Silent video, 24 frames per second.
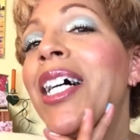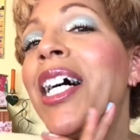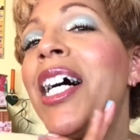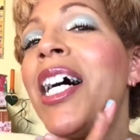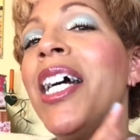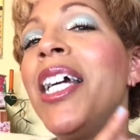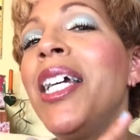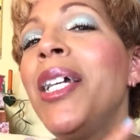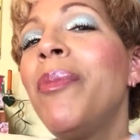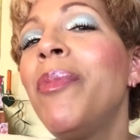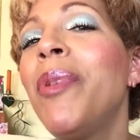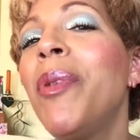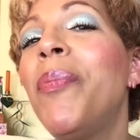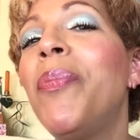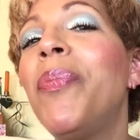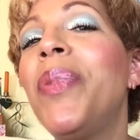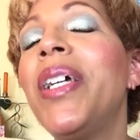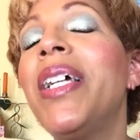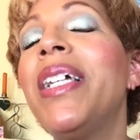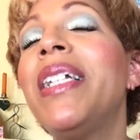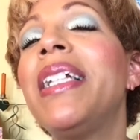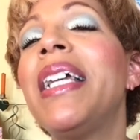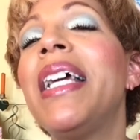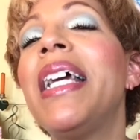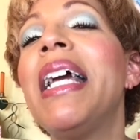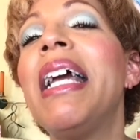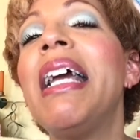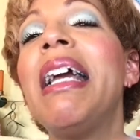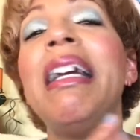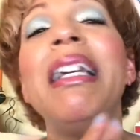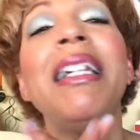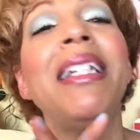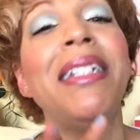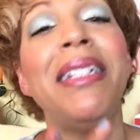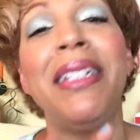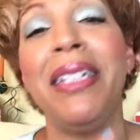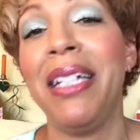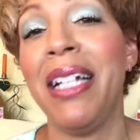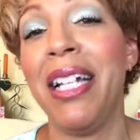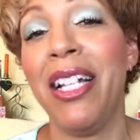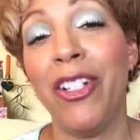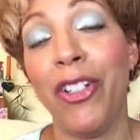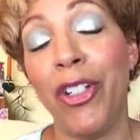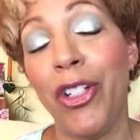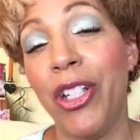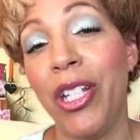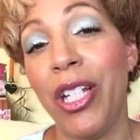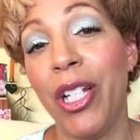I am a bit
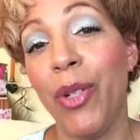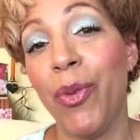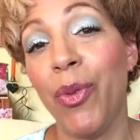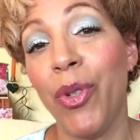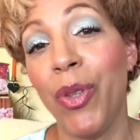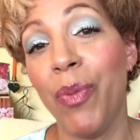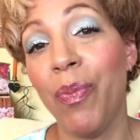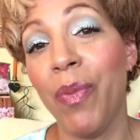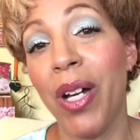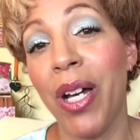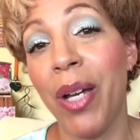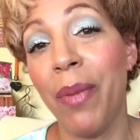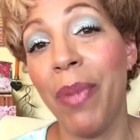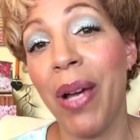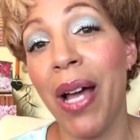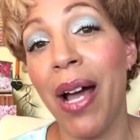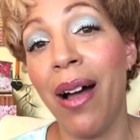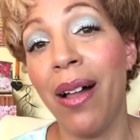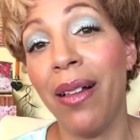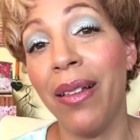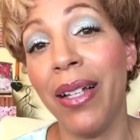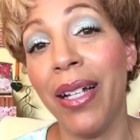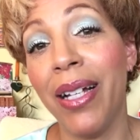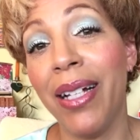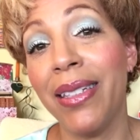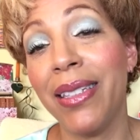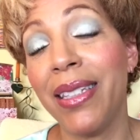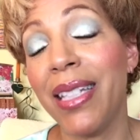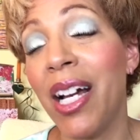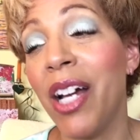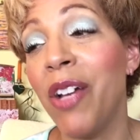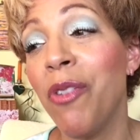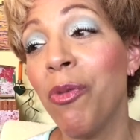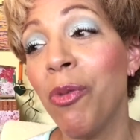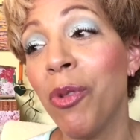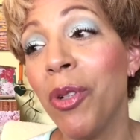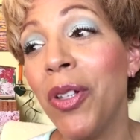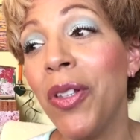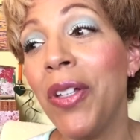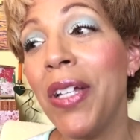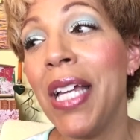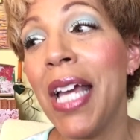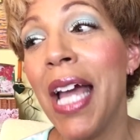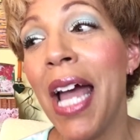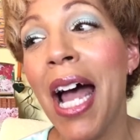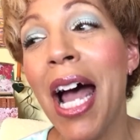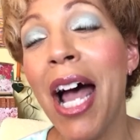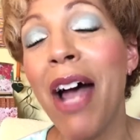ADHD with my palettes. I
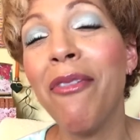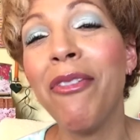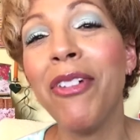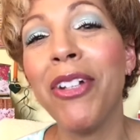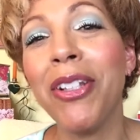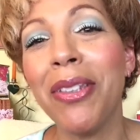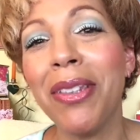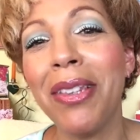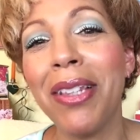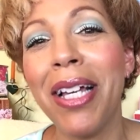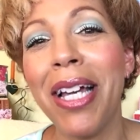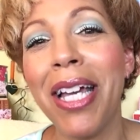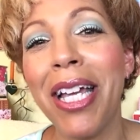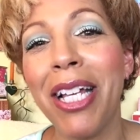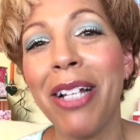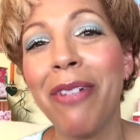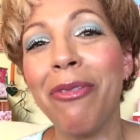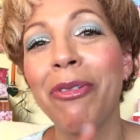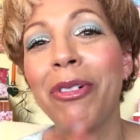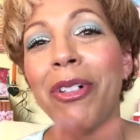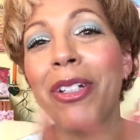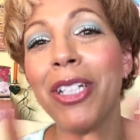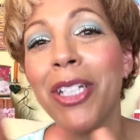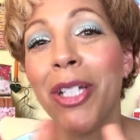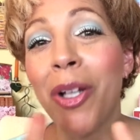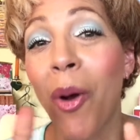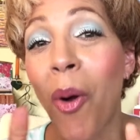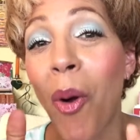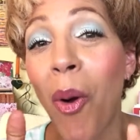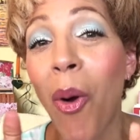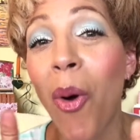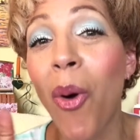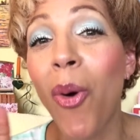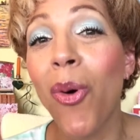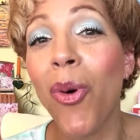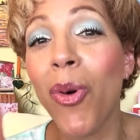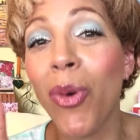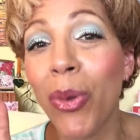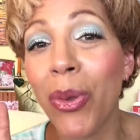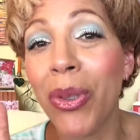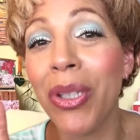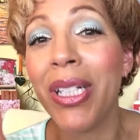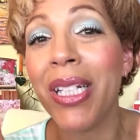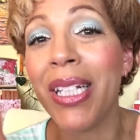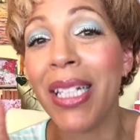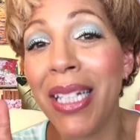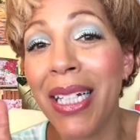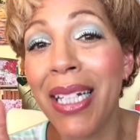really haven't really
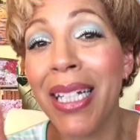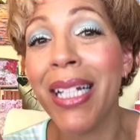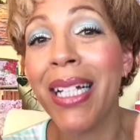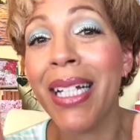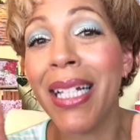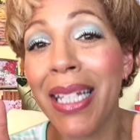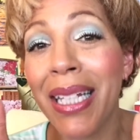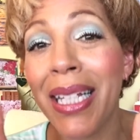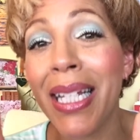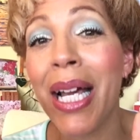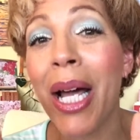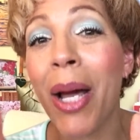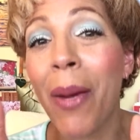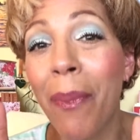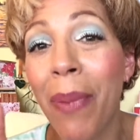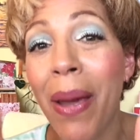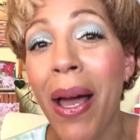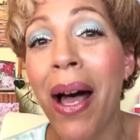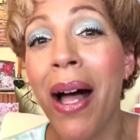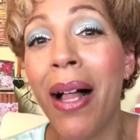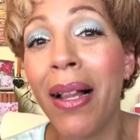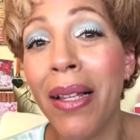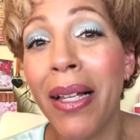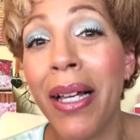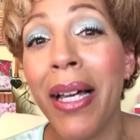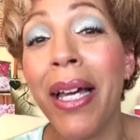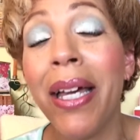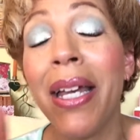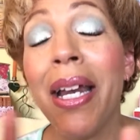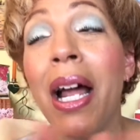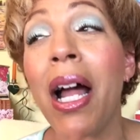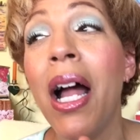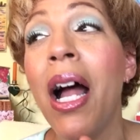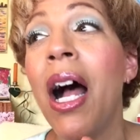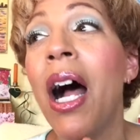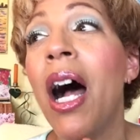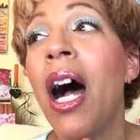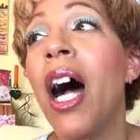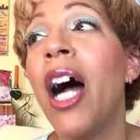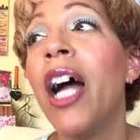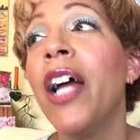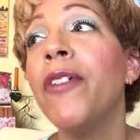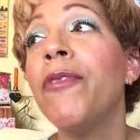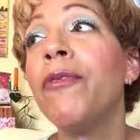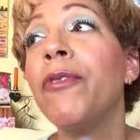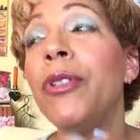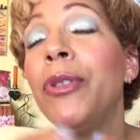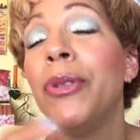honed in a palette.
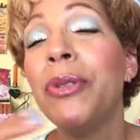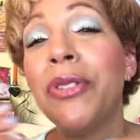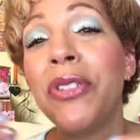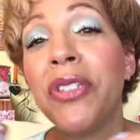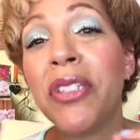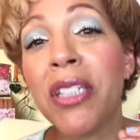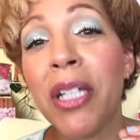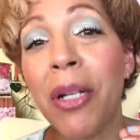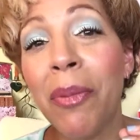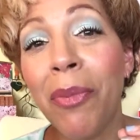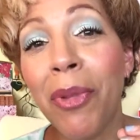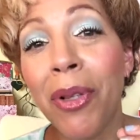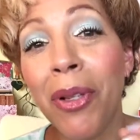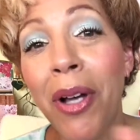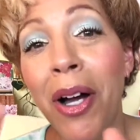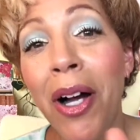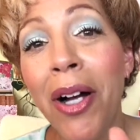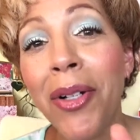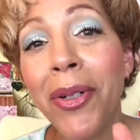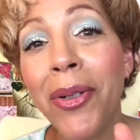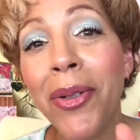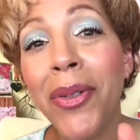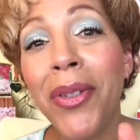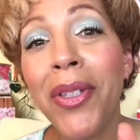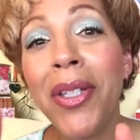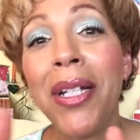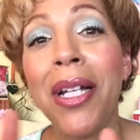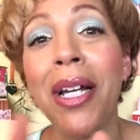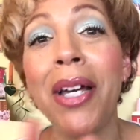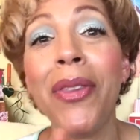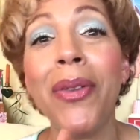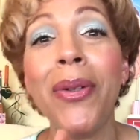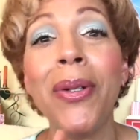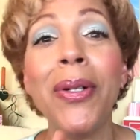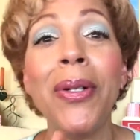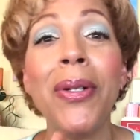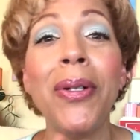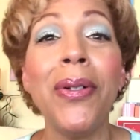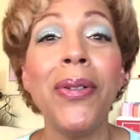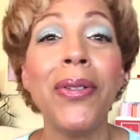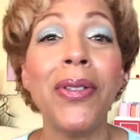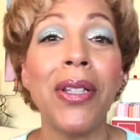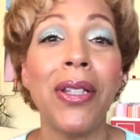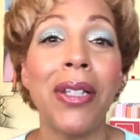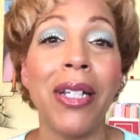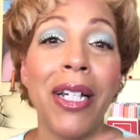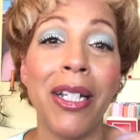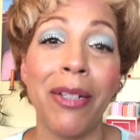I've used some longer than
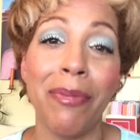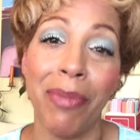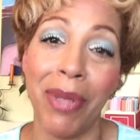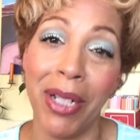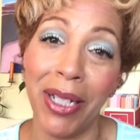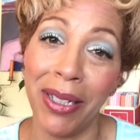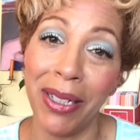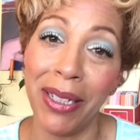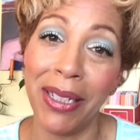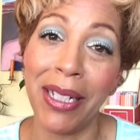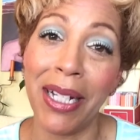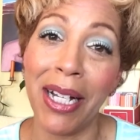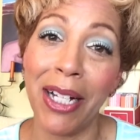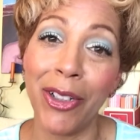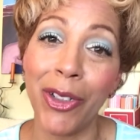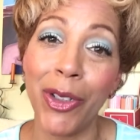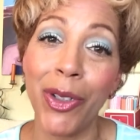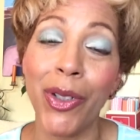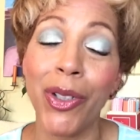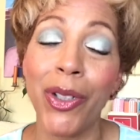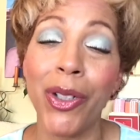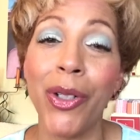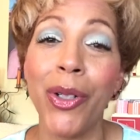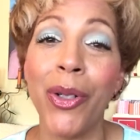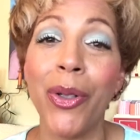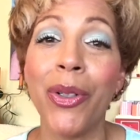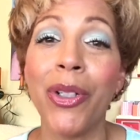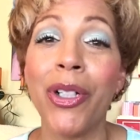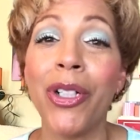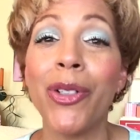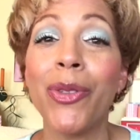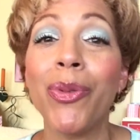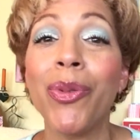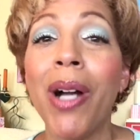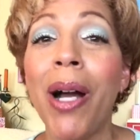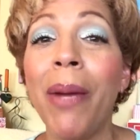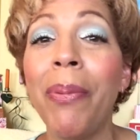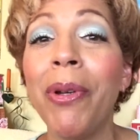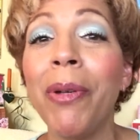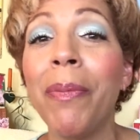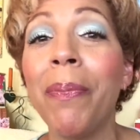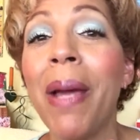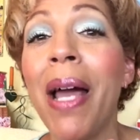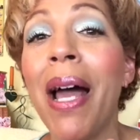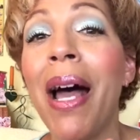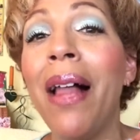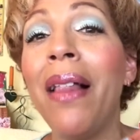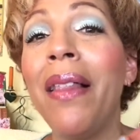others, like my Natasha Denona
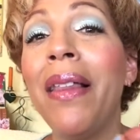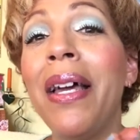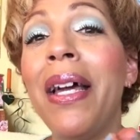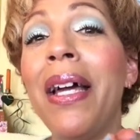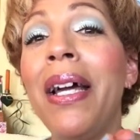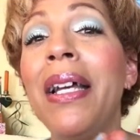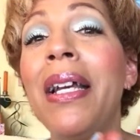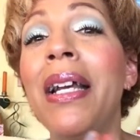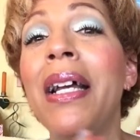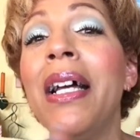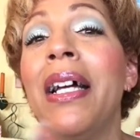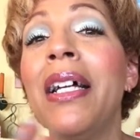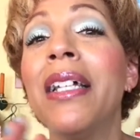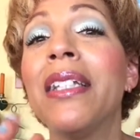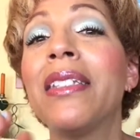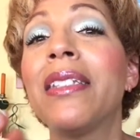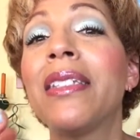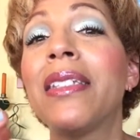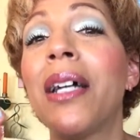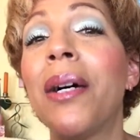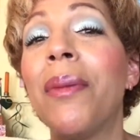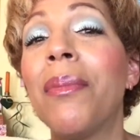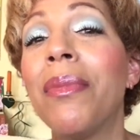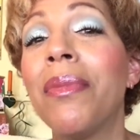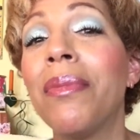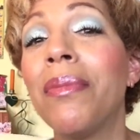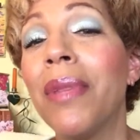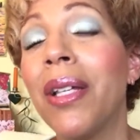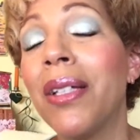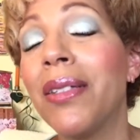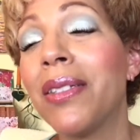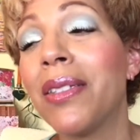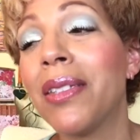Tropic palette, some